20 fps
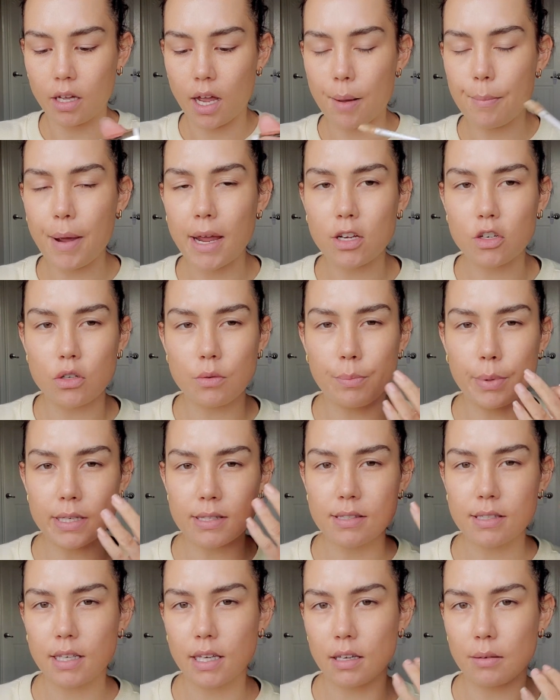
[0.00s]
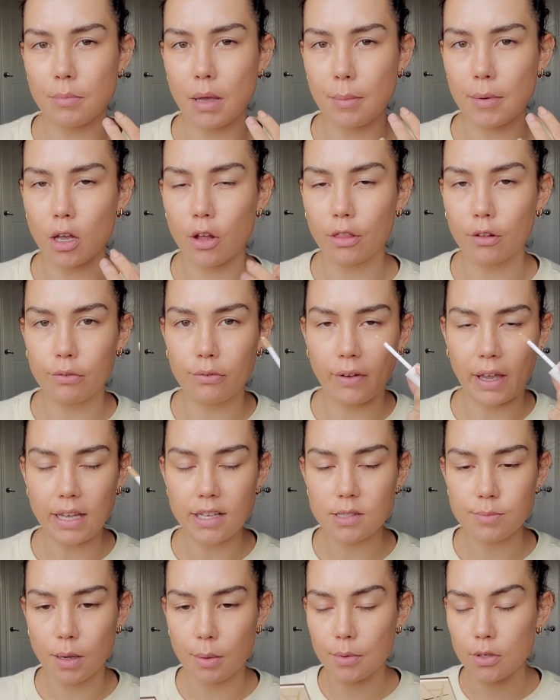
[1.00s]
I might do biscuit maybe on the
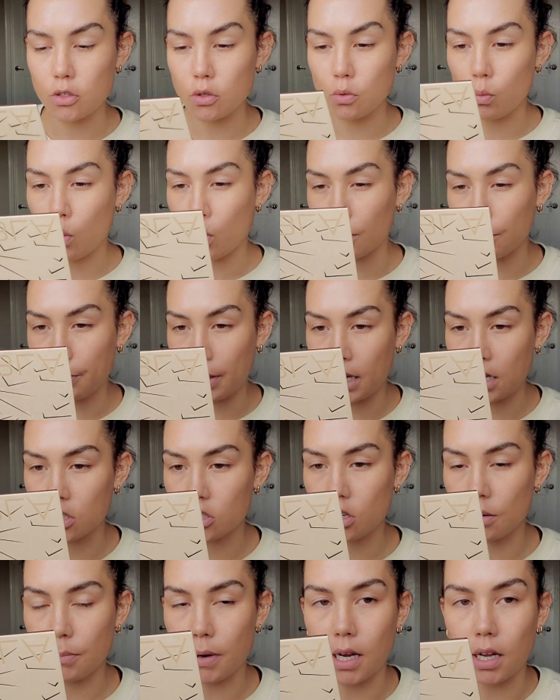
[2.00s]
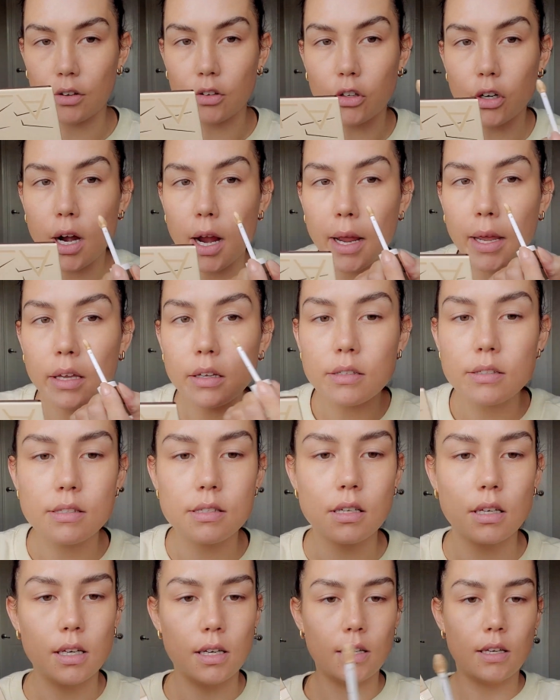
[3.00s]
face, but I'm going to do warm beige on my under
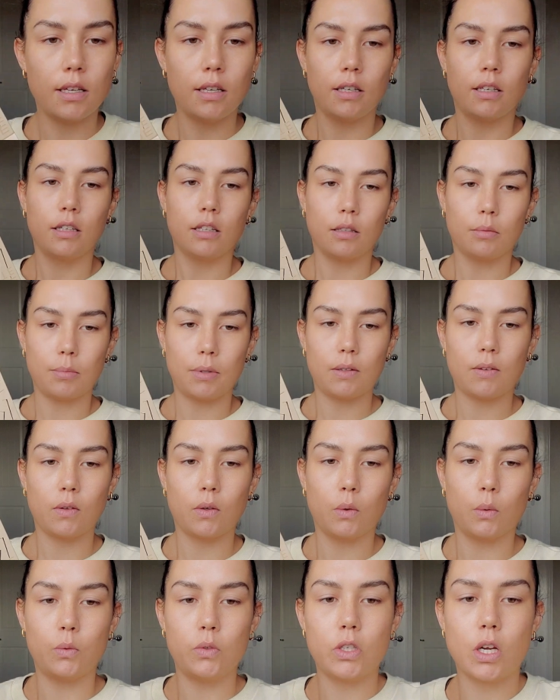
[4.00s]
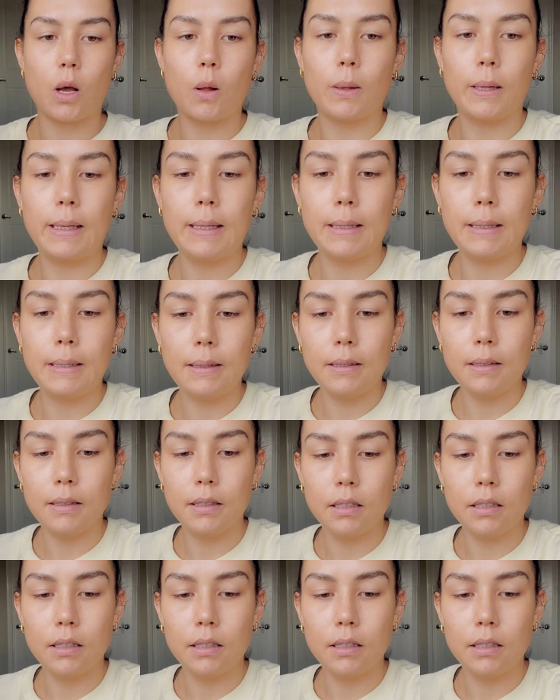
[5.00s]
eyes. Let me scooch y'all in.